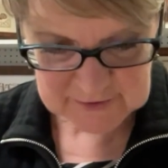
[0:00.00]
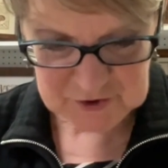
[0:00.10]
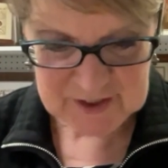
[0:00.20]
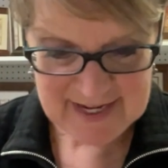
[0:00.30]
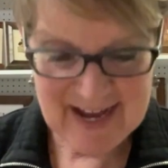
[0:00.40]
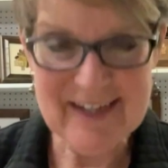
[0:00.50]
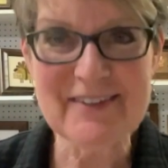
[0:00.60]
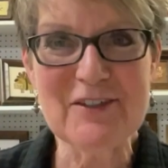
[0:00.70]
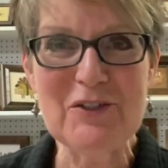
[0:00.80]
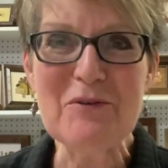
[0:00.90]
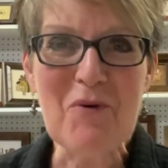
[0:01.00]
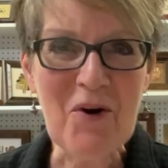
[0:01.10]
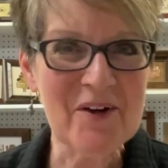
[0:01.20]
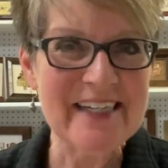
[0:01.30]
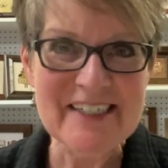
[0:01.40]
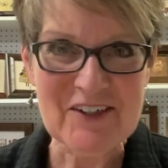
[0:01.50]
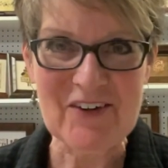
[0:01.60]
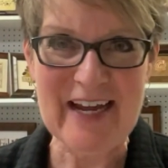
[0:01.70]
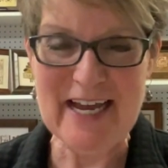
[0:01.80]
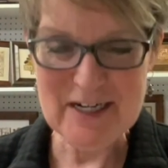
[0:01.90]
she has 2 more in
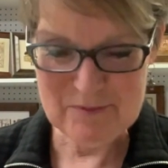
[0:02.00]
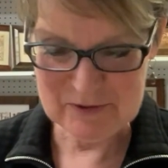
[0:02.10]
her Animal